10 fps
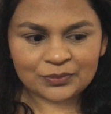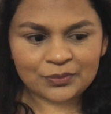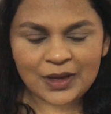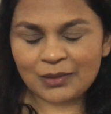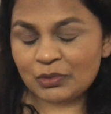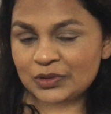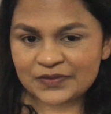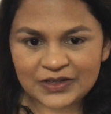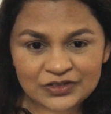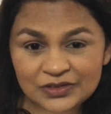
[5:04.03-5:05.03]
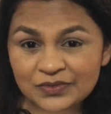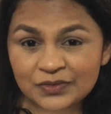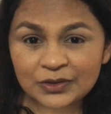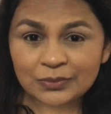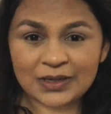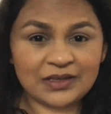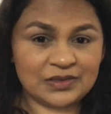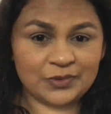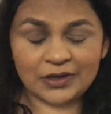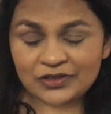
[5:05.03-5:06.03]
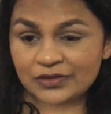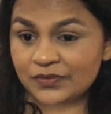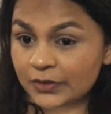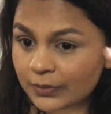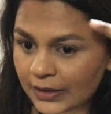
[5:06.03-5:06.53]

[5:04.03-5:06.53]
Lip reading: my motivation to film, my inspiration to film.